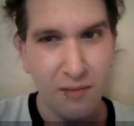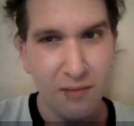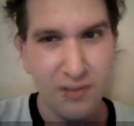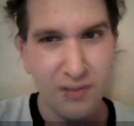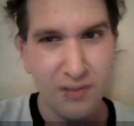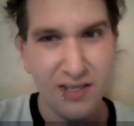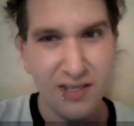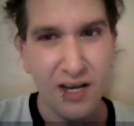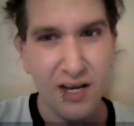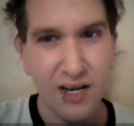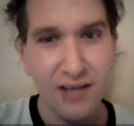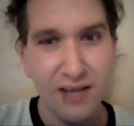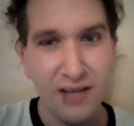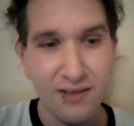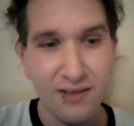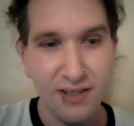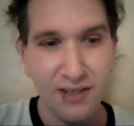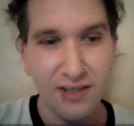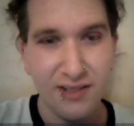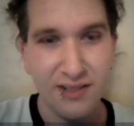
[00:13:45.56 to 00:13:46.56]

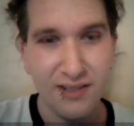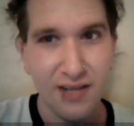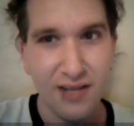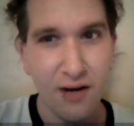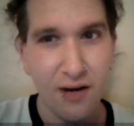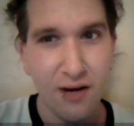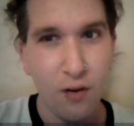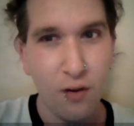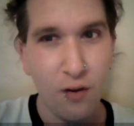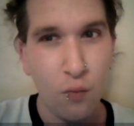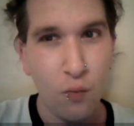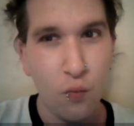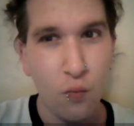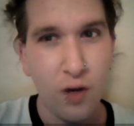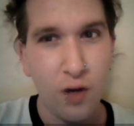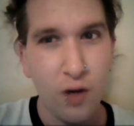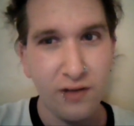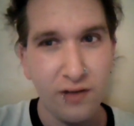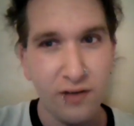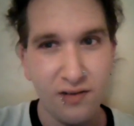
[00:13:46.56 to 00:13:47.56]
Besides, it's not
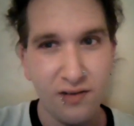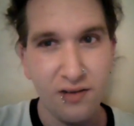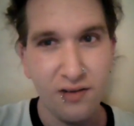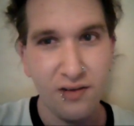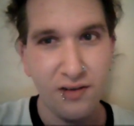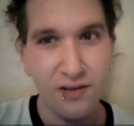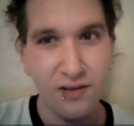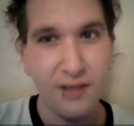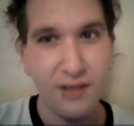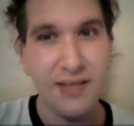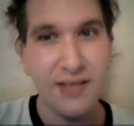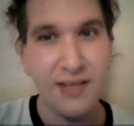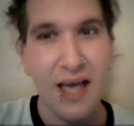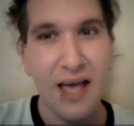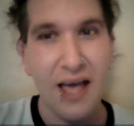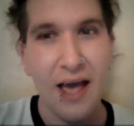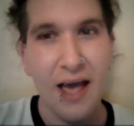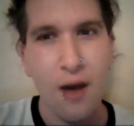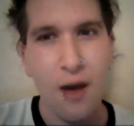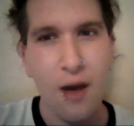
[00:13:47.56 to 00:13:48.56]
what, it's
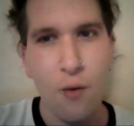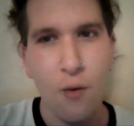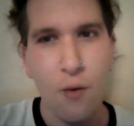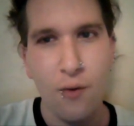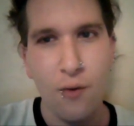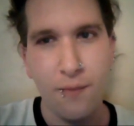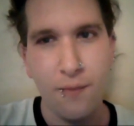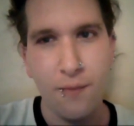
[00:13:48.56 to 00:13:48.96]
how.